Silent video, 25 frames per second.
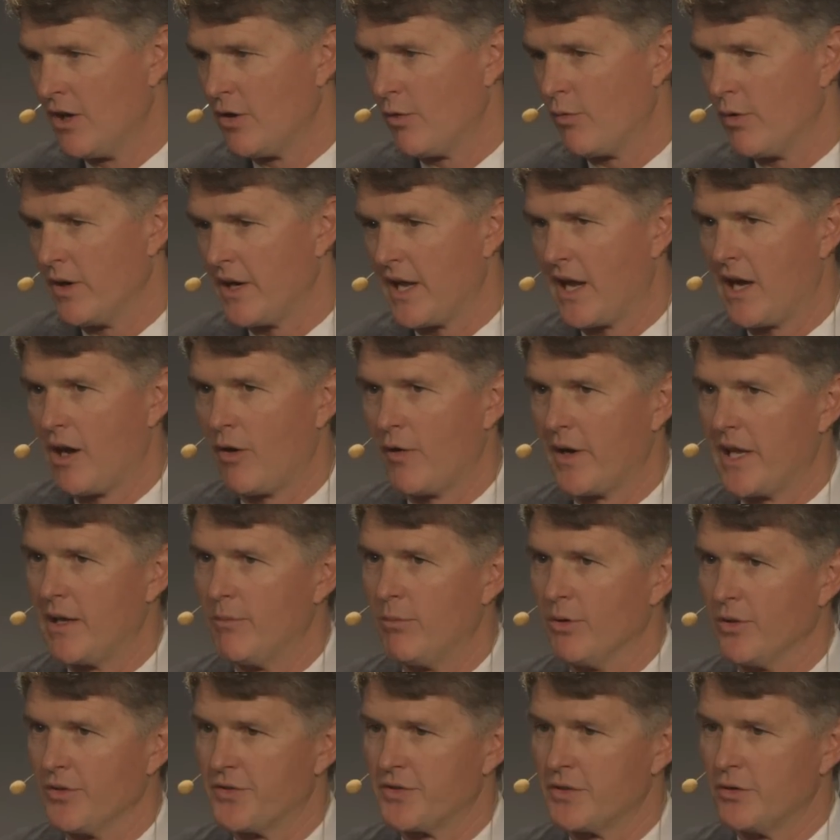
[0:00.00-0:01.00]
We're now
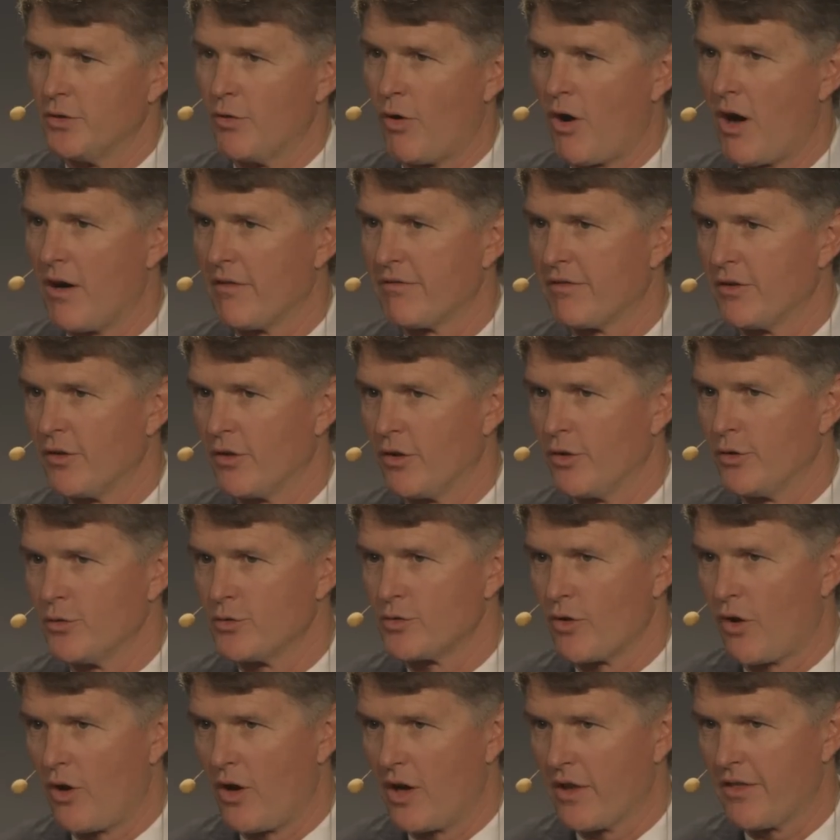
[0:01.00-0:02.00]
able to offer
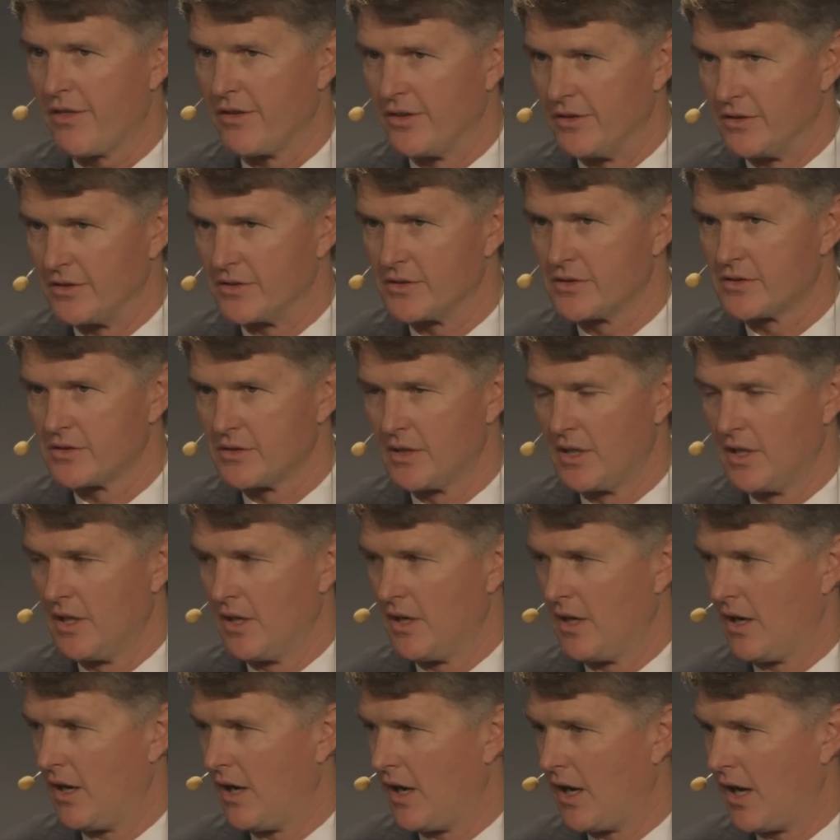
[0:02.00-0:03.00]
those authors
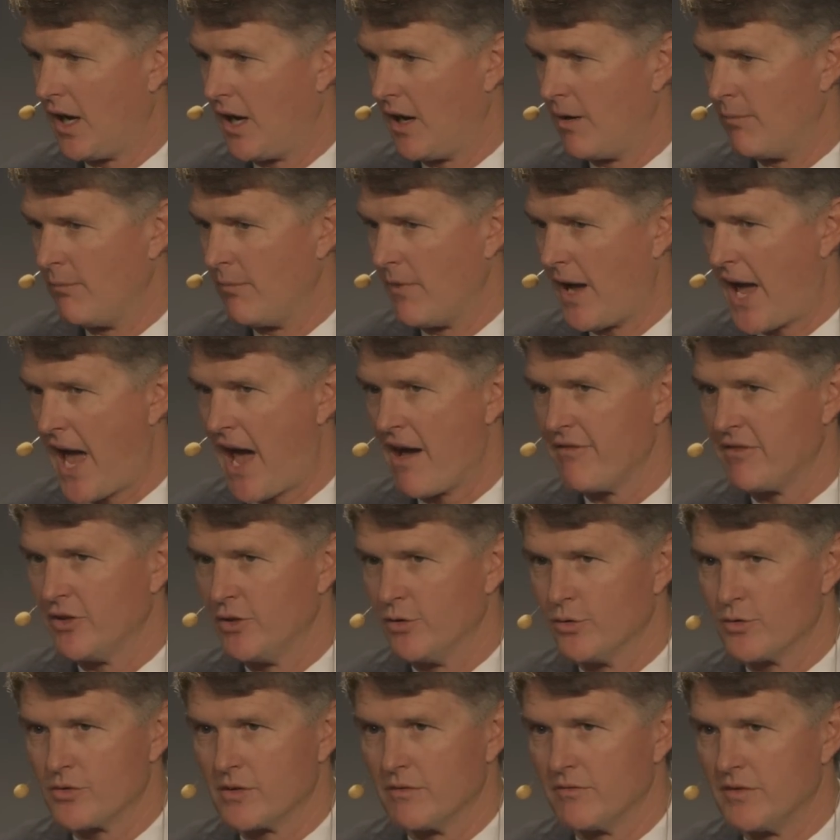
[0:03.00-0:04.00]
um,
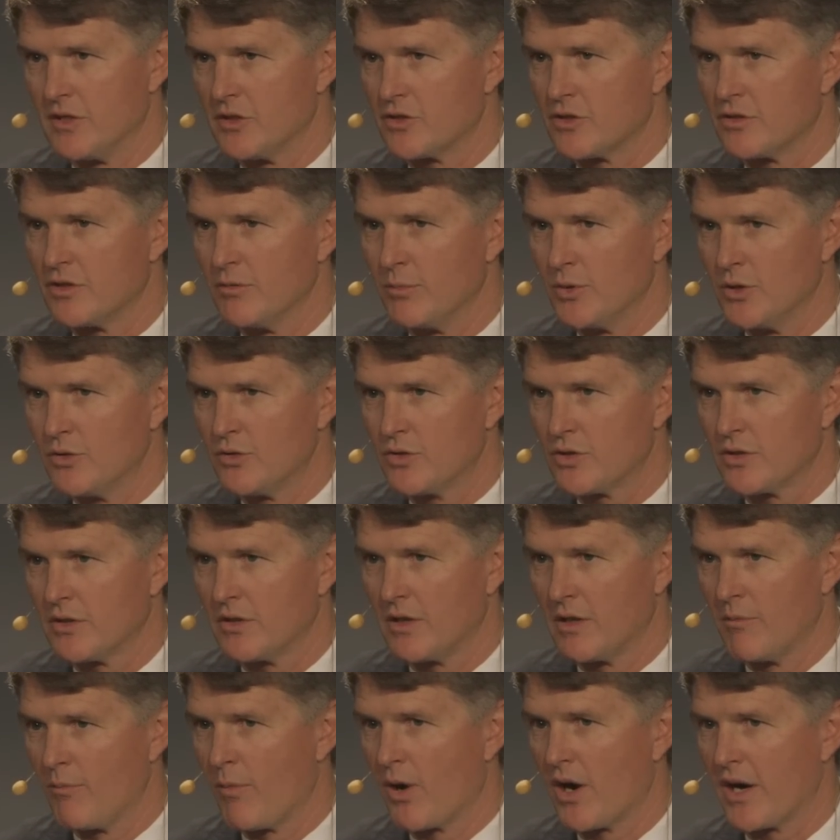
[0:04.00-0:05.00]
avenues of
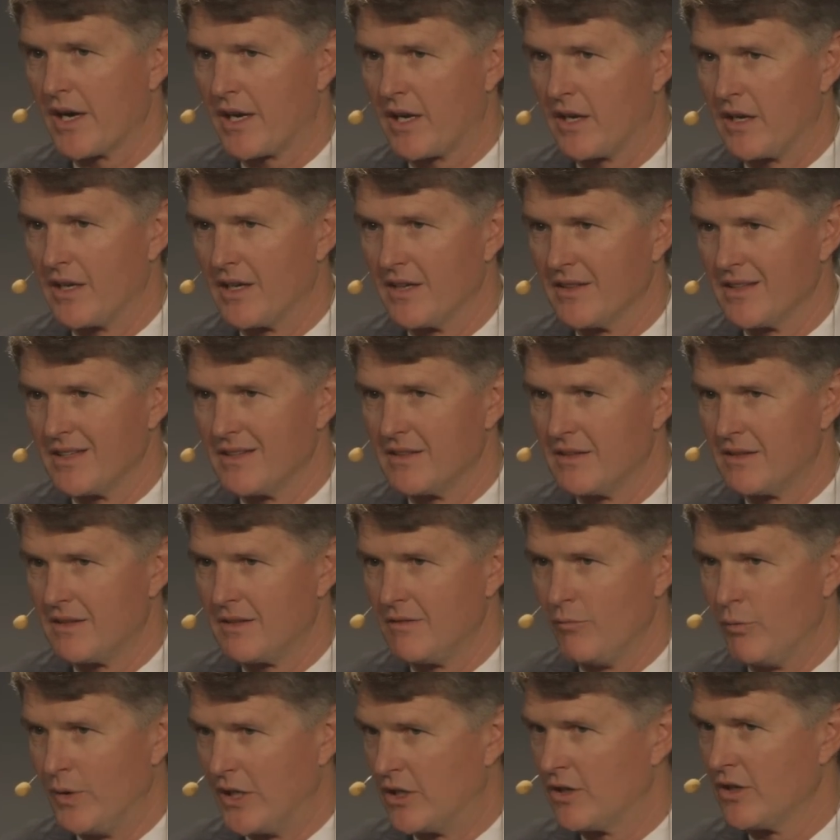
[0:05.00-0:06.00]
distribution and marketing that
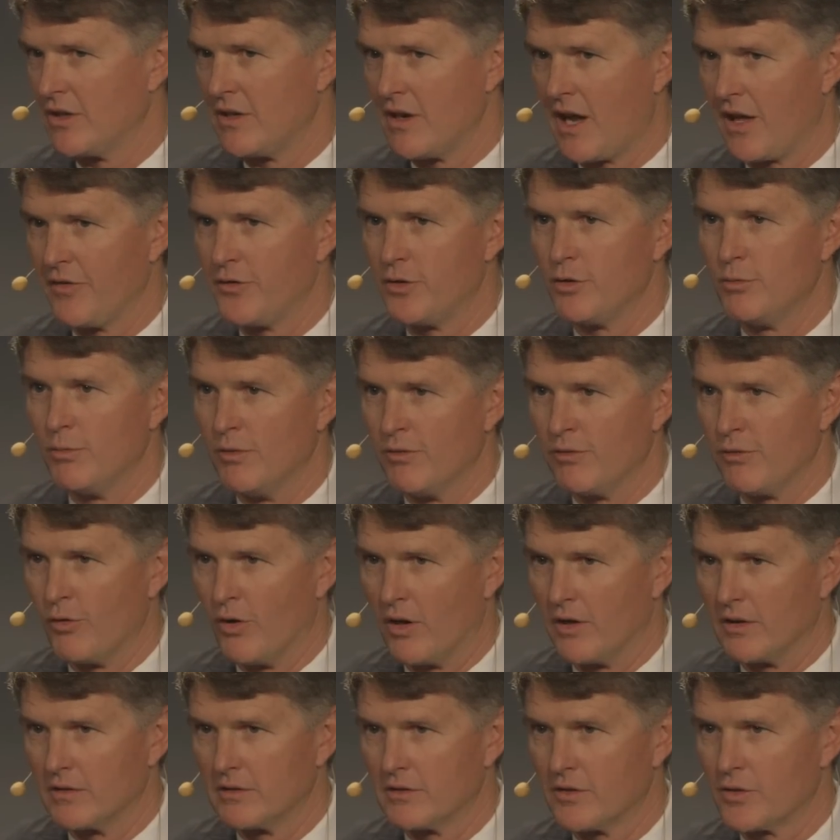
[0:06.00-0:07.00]
we could not do
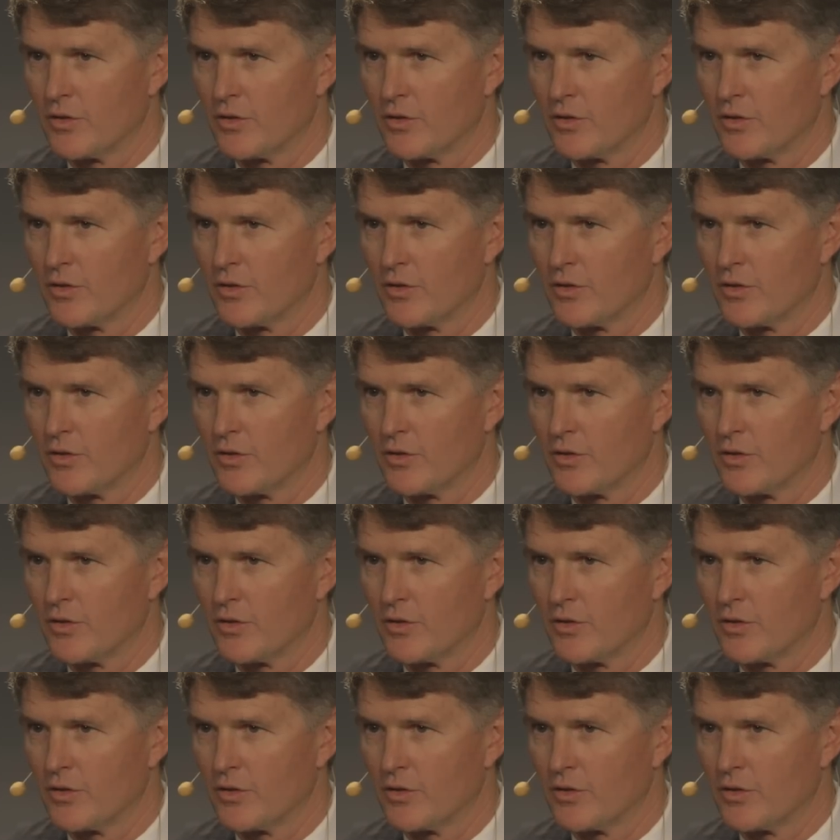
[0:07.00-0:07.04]
before.